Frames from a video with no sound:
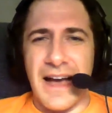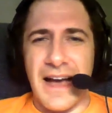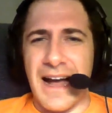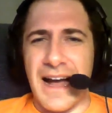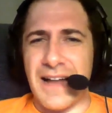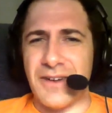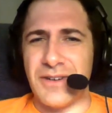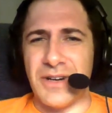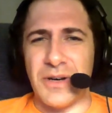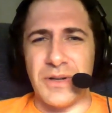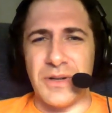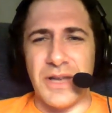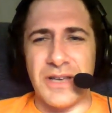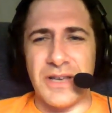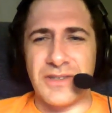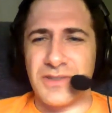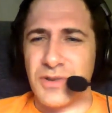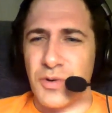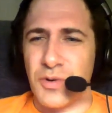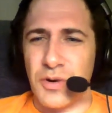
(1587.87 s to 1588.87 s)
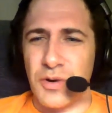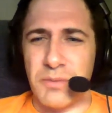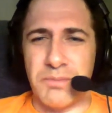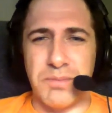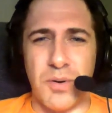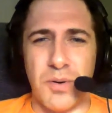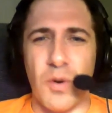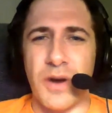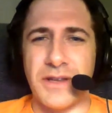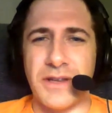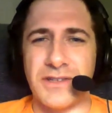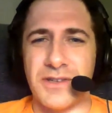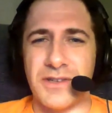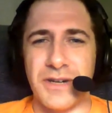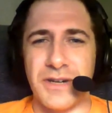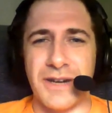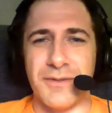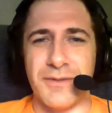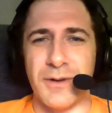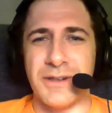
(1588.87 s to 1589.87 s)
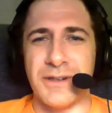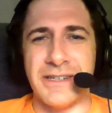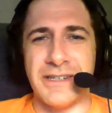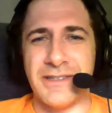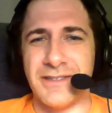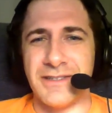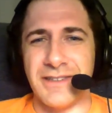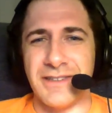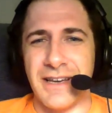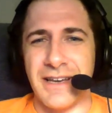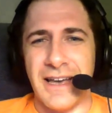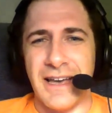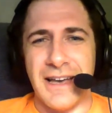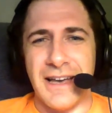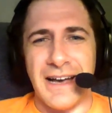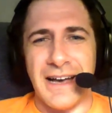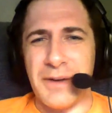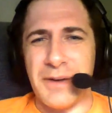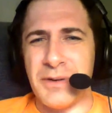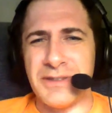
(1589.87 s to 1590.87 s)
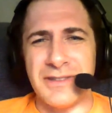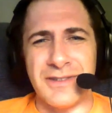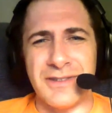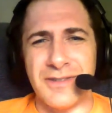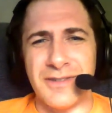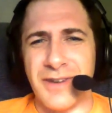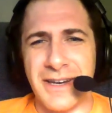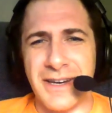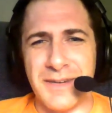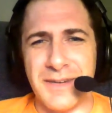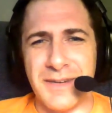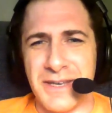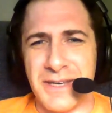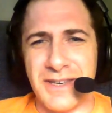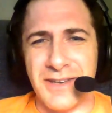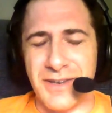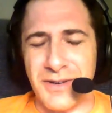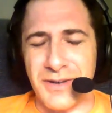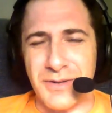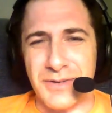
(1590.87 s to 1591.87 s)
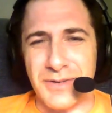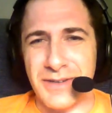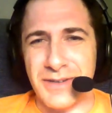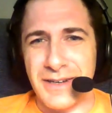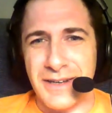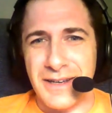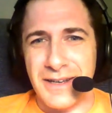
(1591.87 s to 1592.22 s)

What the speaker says: I don't know, like score points or whatever, and Denise is like, "I wasn't trying to be cute.